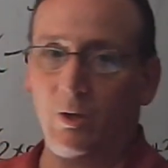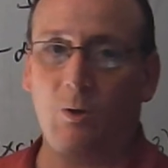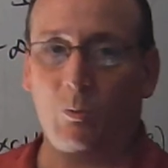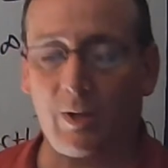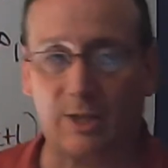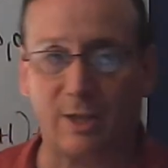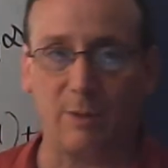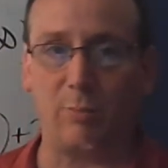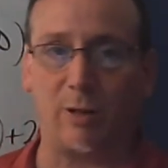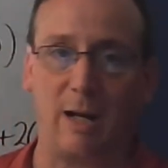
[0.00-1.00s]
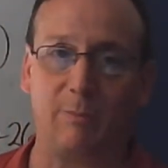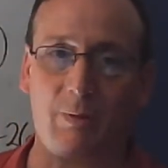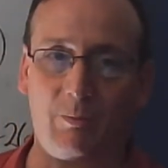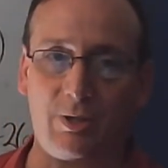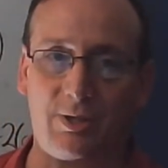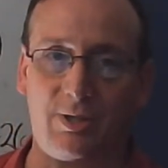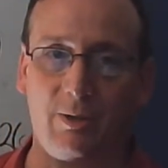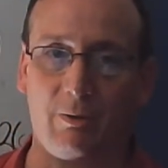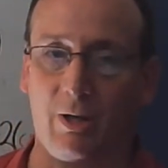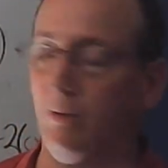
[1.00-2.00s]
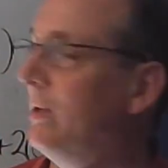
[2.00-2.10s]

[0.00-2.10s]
What's the problem with 0?